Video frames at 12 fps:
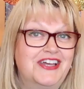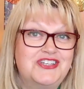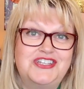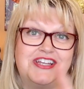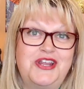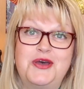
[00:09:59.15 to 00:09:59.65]

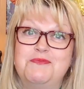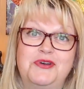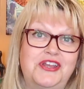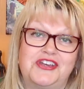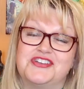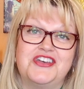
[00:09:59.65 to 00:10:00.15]
She had no
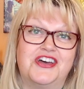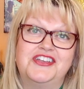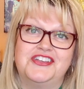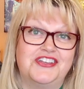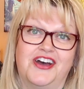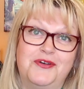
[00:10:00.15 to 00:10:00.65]
money
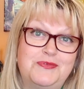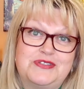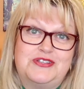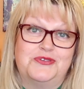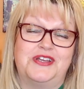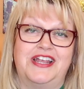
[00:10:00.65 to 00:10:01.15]
I
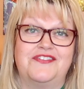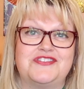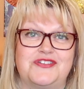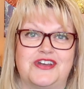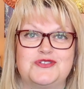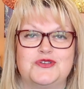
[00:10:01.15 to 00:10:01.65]
was looking
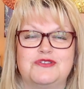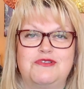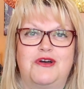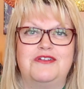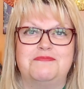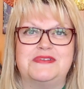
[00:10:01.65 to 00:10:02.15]
after it. I took the
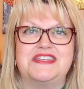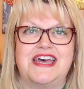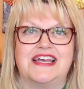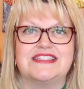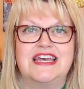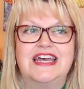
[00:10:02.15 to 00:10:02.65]
role of my
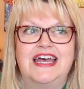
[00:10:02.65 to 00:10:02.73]
dad.